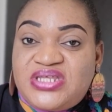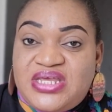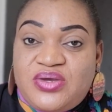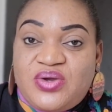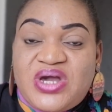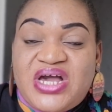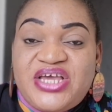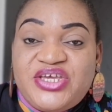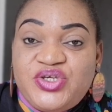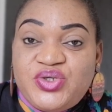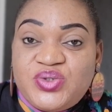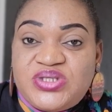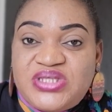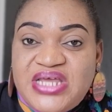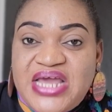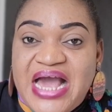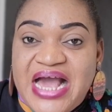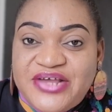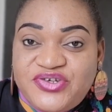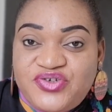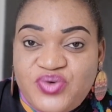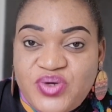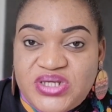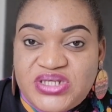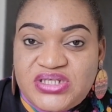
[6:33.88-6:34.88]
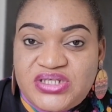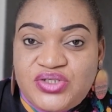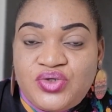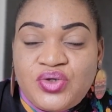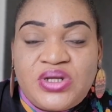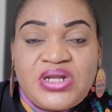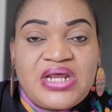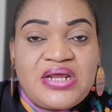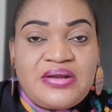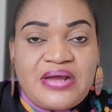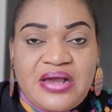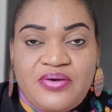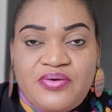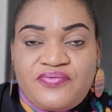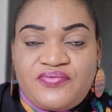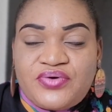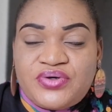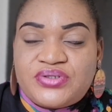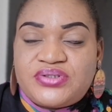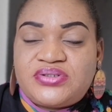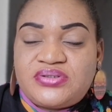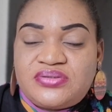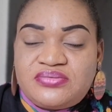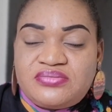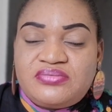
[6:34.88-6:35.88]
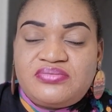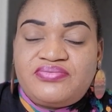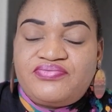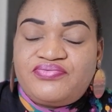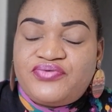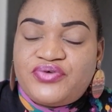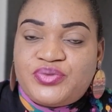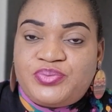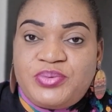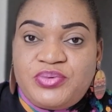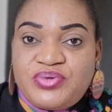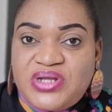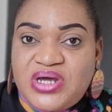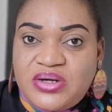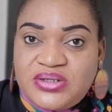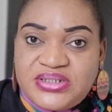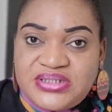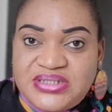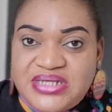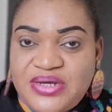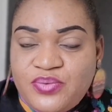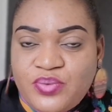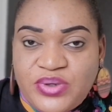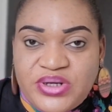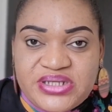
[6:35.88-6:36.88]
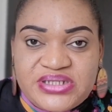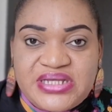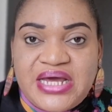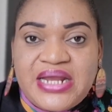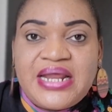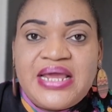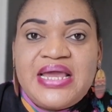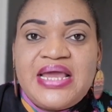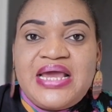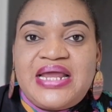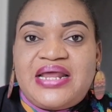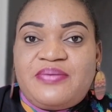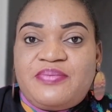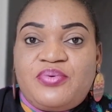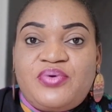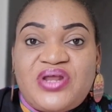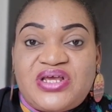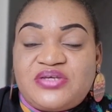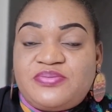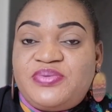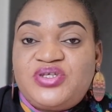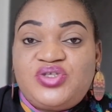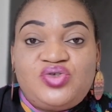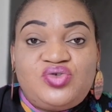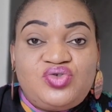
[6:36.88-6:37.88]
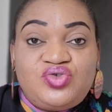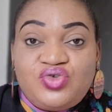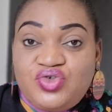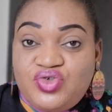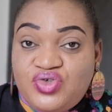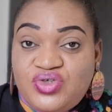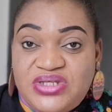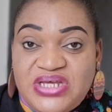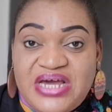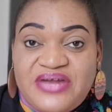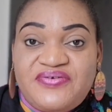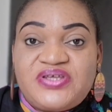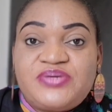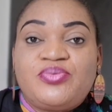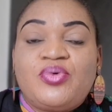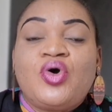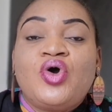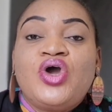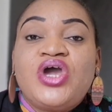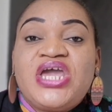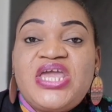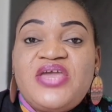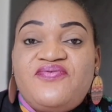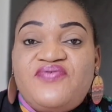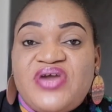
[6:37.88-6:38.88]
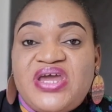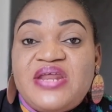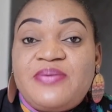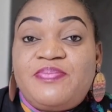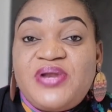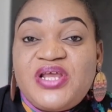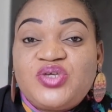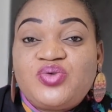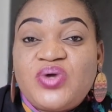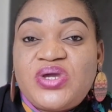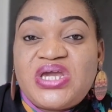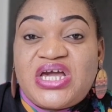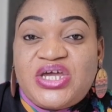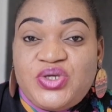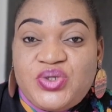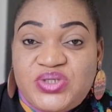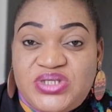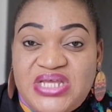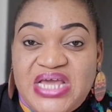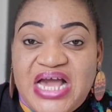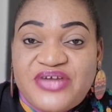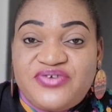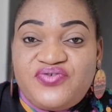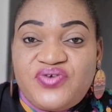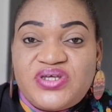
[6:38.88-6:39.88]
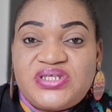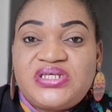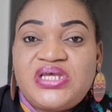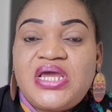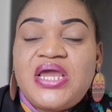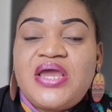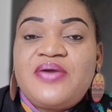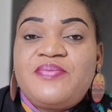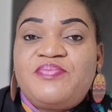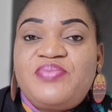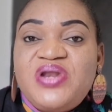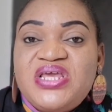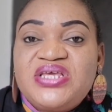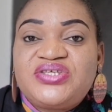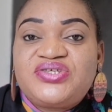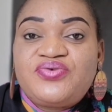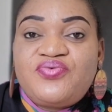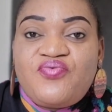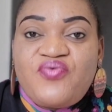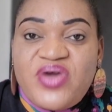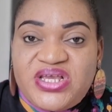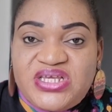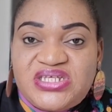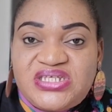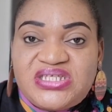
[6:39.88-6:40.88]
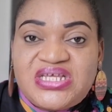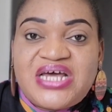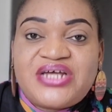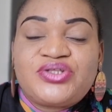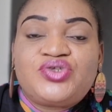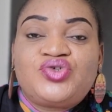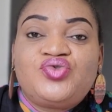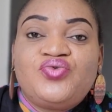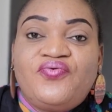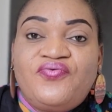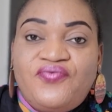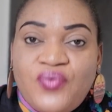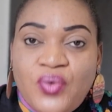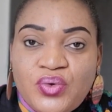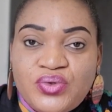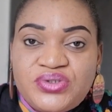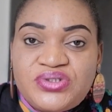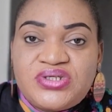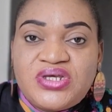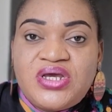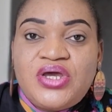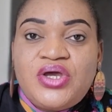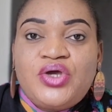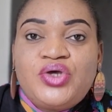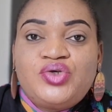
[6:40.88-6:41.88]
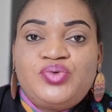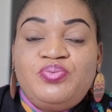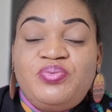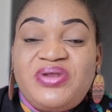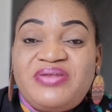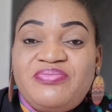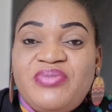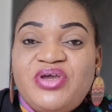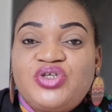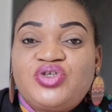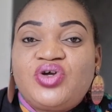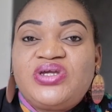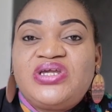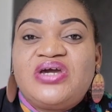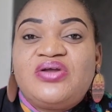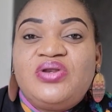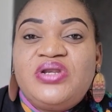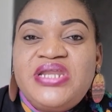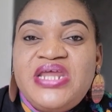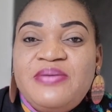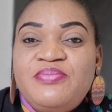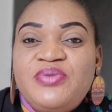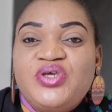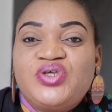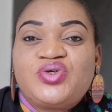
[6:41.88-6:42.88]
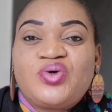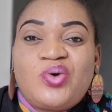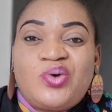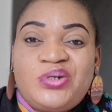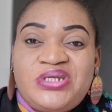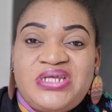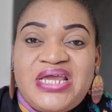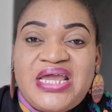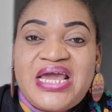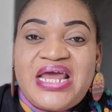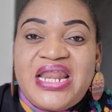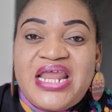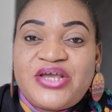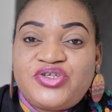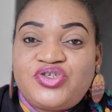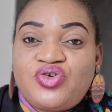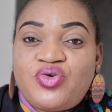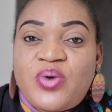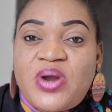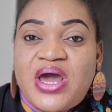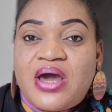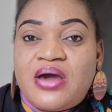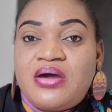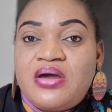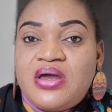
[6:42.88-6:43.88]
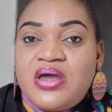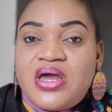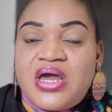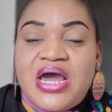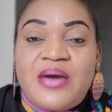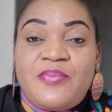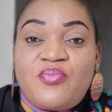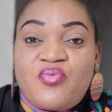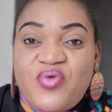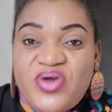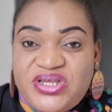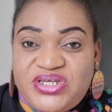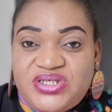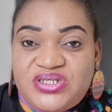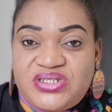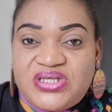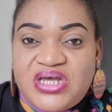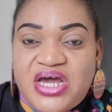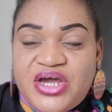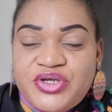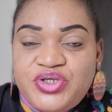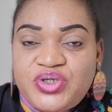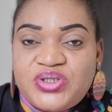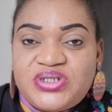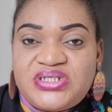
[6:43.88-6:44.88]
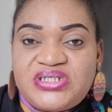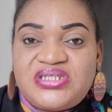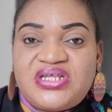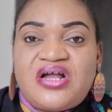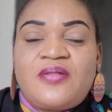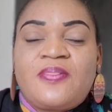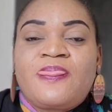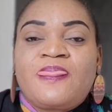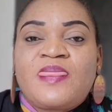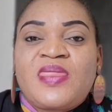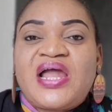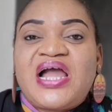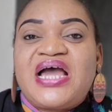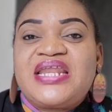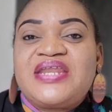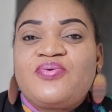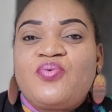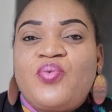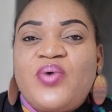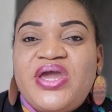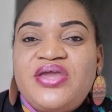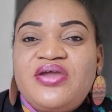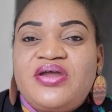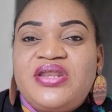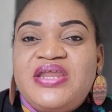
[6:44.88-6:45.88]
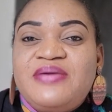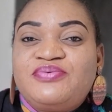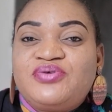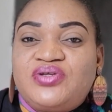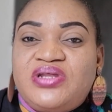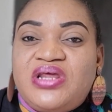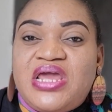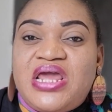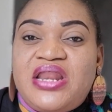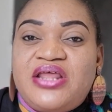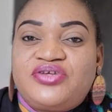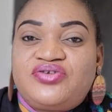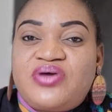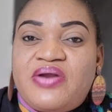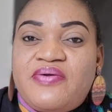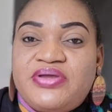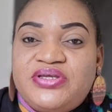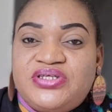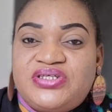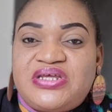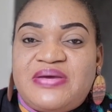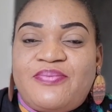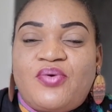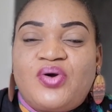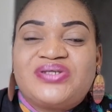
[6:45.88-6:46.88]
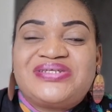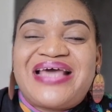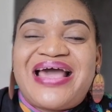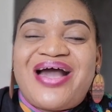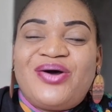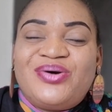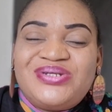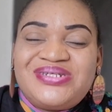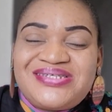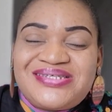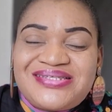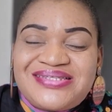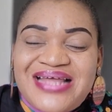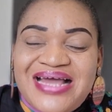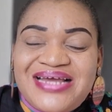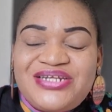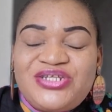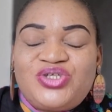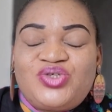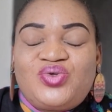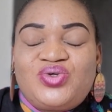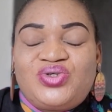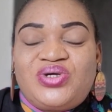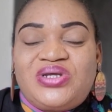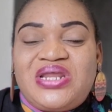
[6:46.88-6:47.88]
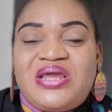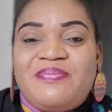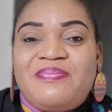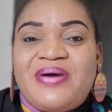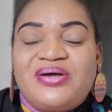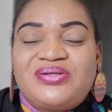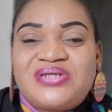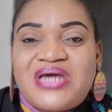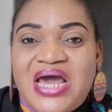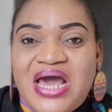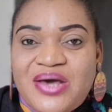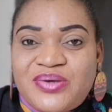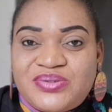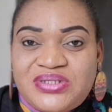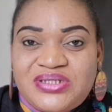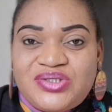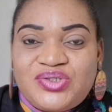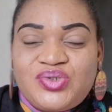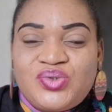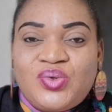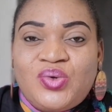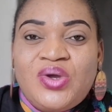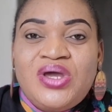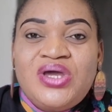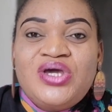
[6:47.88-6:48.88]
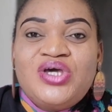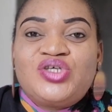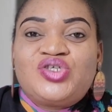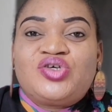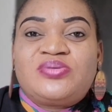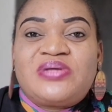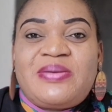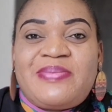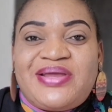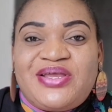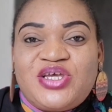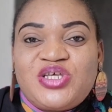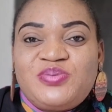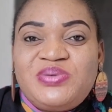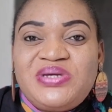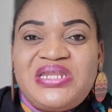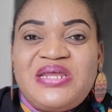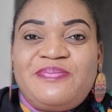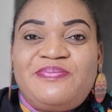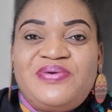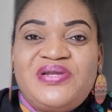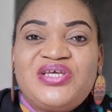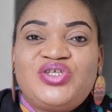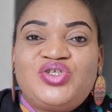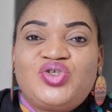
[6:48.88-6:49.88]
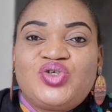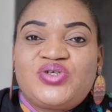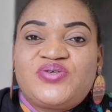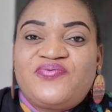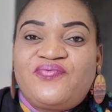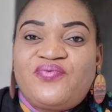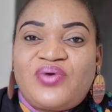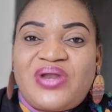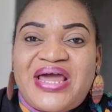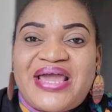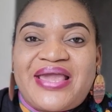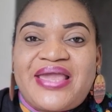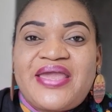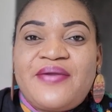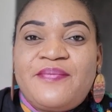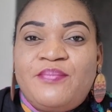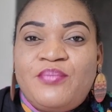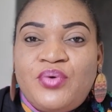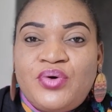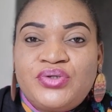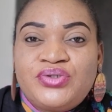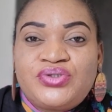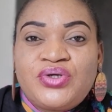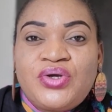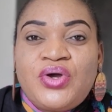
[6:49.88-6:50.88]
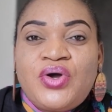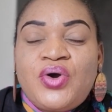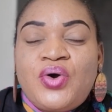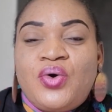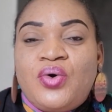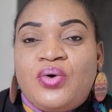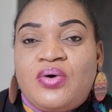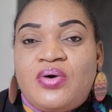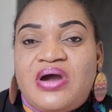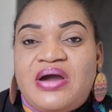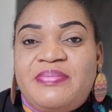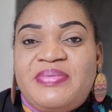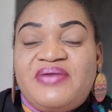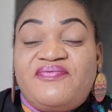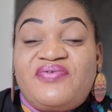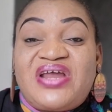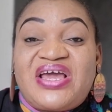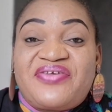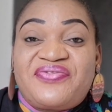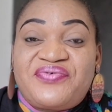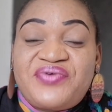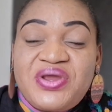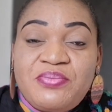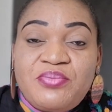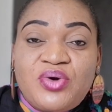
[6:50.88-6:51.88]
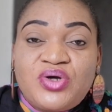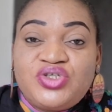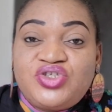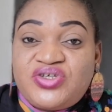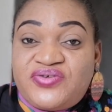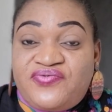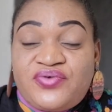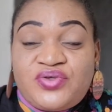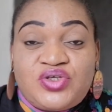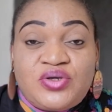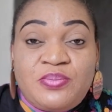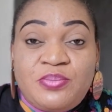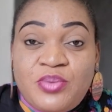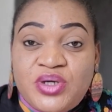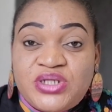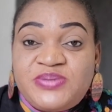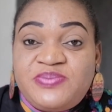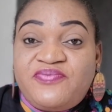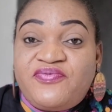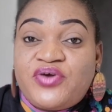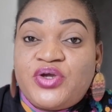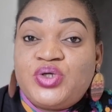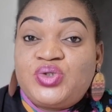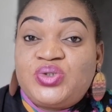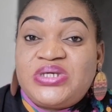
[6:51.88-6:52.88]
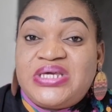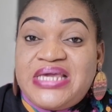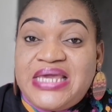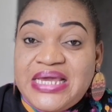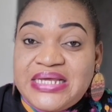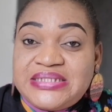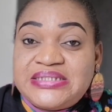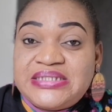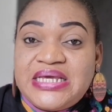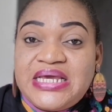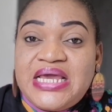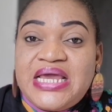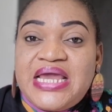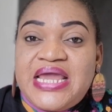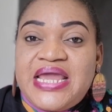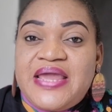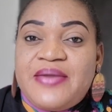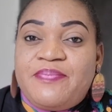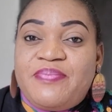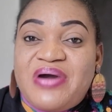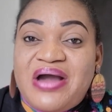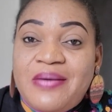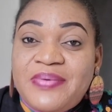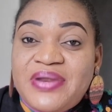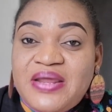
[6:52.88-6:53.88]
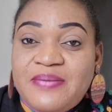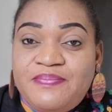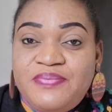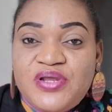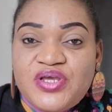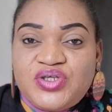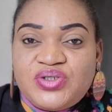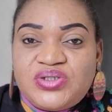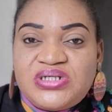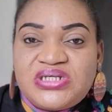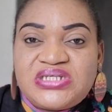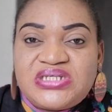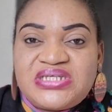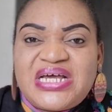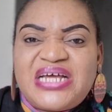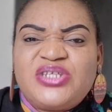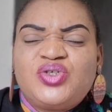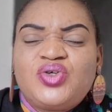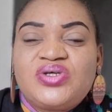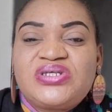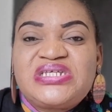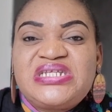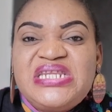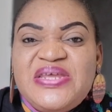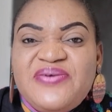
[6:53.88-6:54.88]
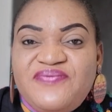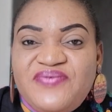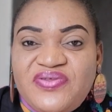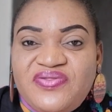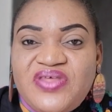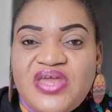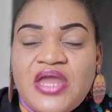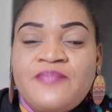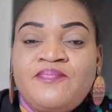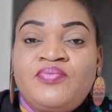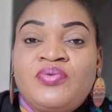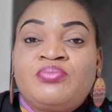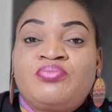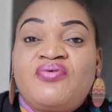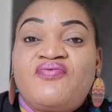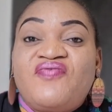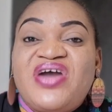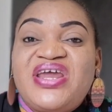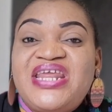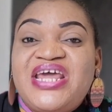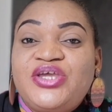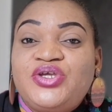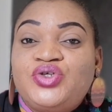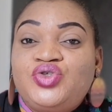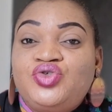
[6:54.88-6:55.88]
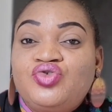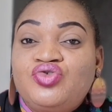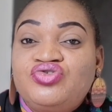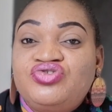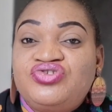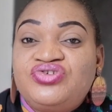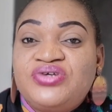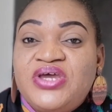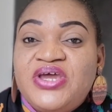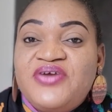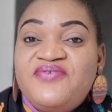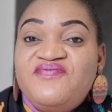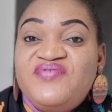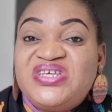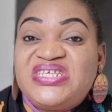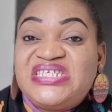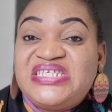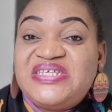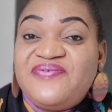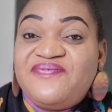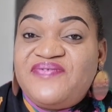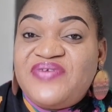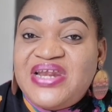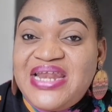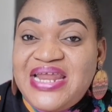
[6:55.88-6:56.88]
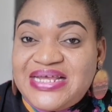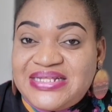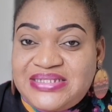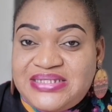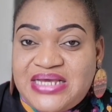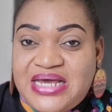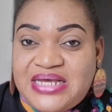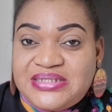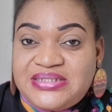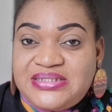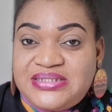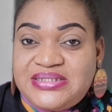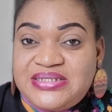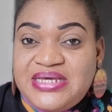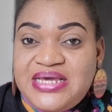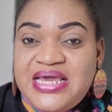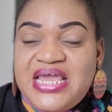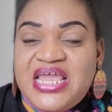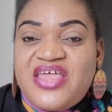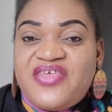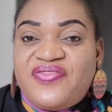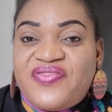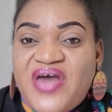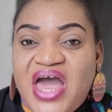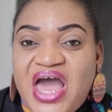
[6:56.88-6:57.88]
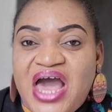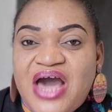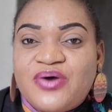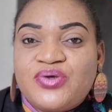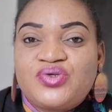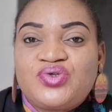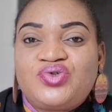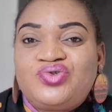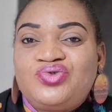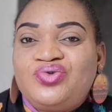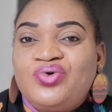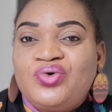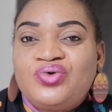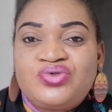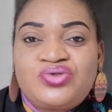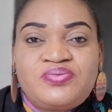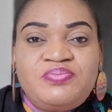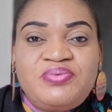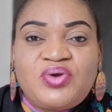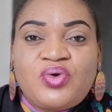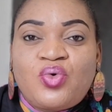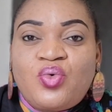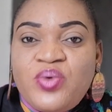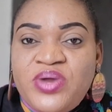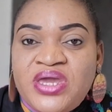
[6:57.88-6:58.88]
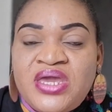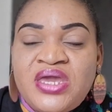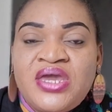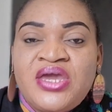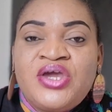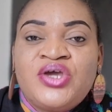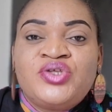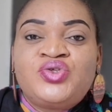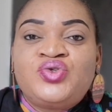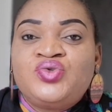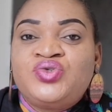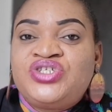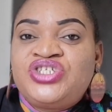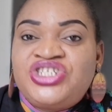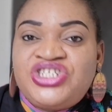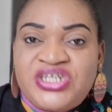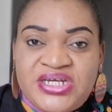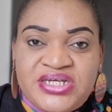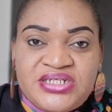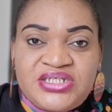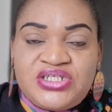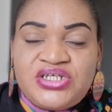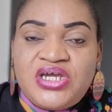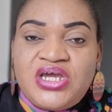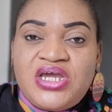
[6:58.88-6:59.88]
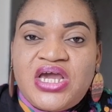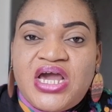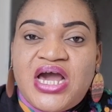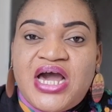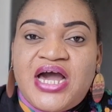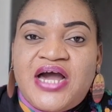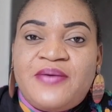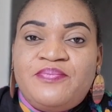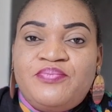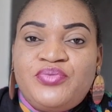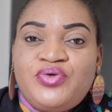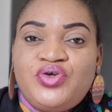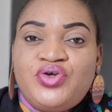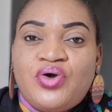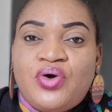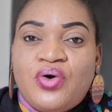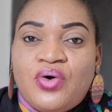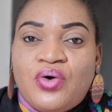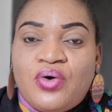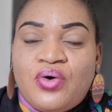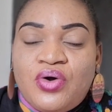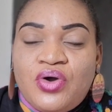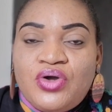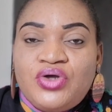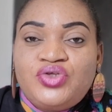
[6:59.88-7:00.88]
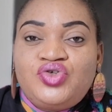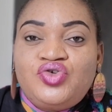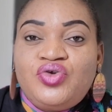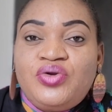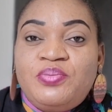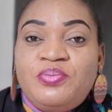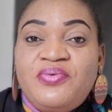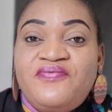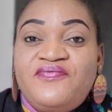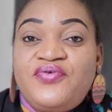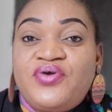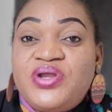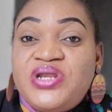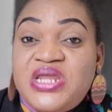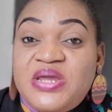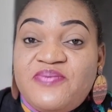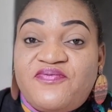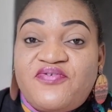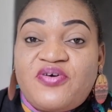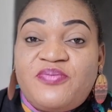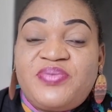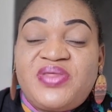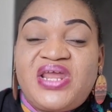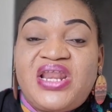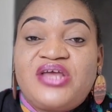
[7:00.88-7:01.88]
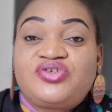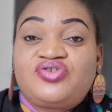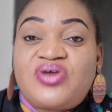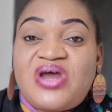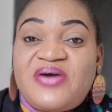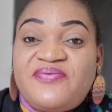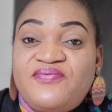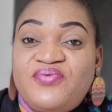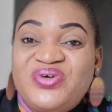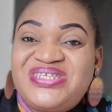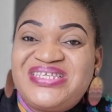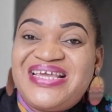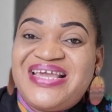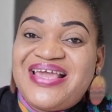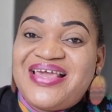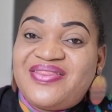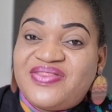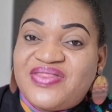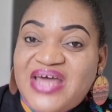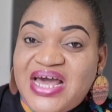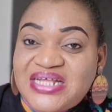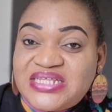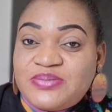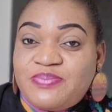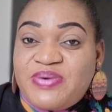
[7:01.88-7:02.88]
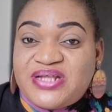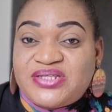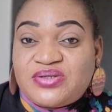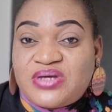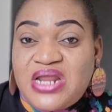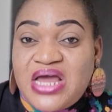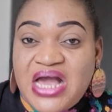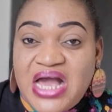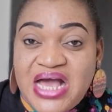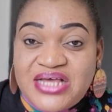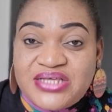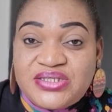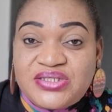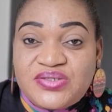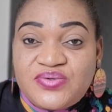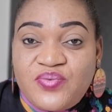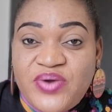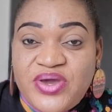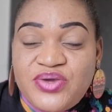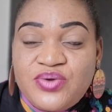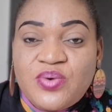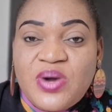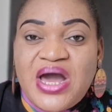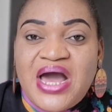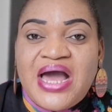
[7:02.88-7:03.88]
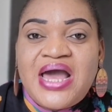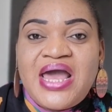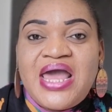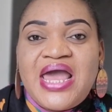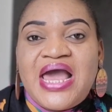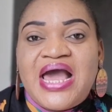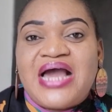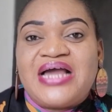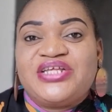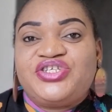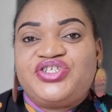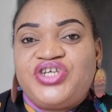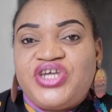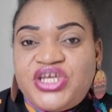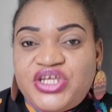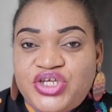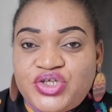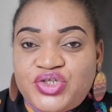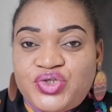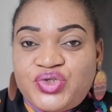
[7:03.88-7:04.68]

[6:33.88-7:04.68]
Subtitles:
can use the address, not of course, for people that understand, will understand. And where there's places you don't use the address, but if you're in a place where you can use the address, please register to vote. Make sure your name is on the electoral register. You understand? And when your name's on the electoral register, because I understand the situation about housing too. Sometimes I just be in a place just for like a month, or for like 3 months, just for some months for you to get a permanent place. You understand? Just leave it there. Provided you don't receive letters in that house, don't be quick to change to remove your name from the electoral vote in that particular council where you are and change it